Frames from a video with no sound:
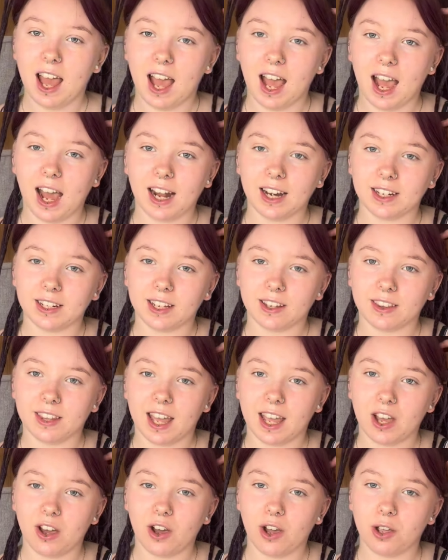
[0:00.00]
and
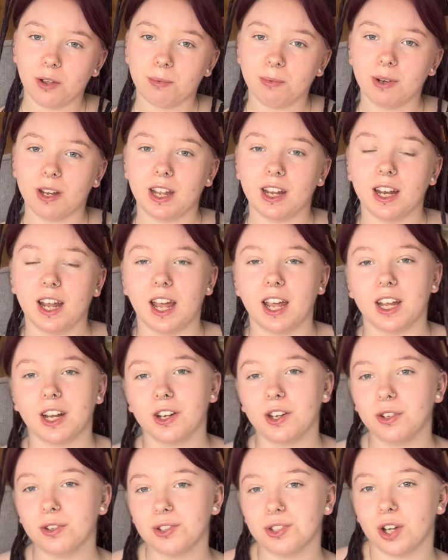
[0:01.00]
they are opening a
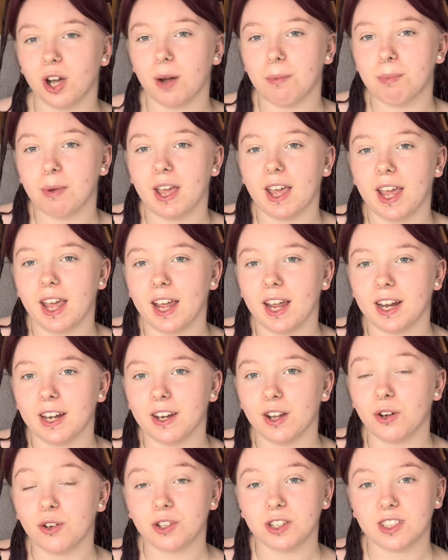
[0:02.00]
new shop in
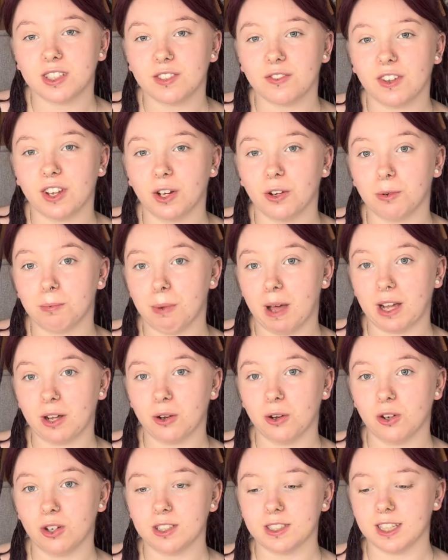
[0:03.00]
Huddersfield
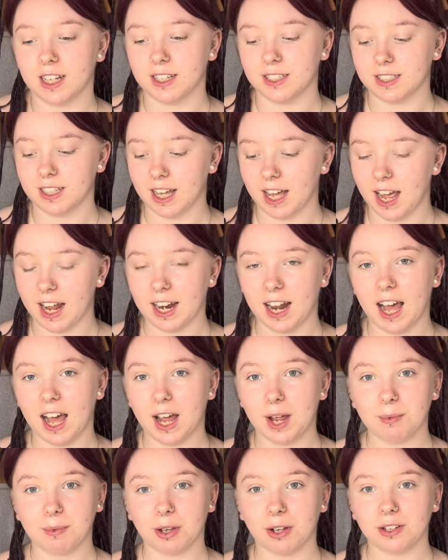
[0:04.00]
Packhorse Centre, and
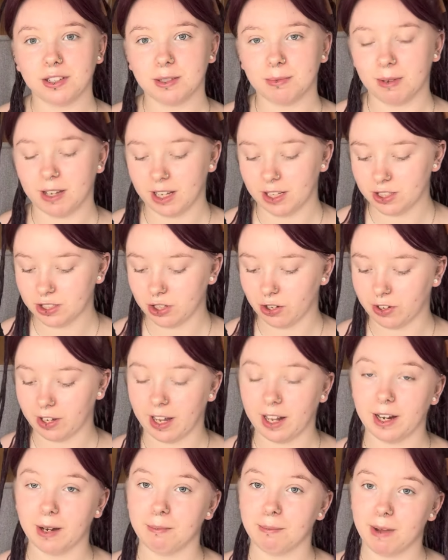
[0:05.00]
I'm going to be
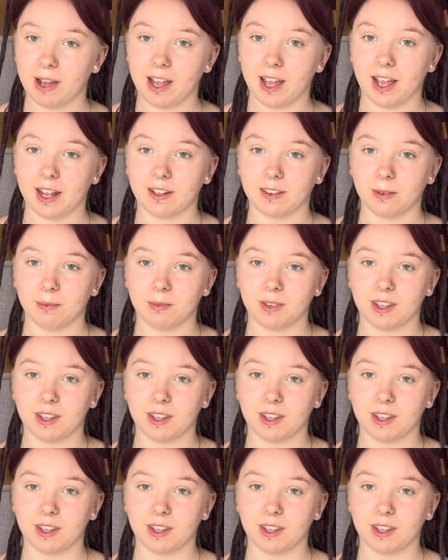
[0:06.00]
stocking my items